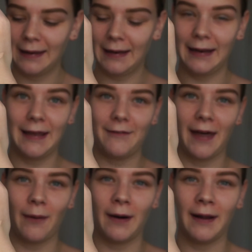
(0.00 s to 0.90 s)
leave
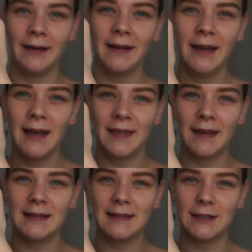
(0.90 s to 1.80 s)
that one.
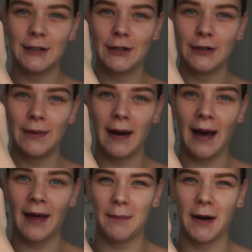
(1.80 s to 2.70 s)
These two,
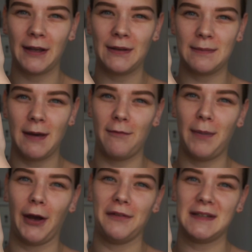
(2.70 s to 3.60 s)
I might use a bit of
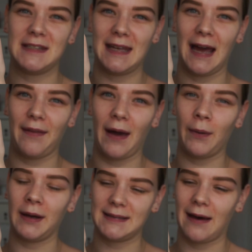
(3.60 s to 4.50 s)
both and see how that
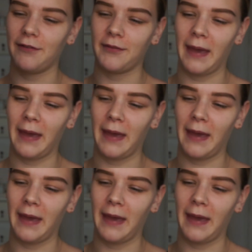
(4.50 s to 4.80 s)
works out for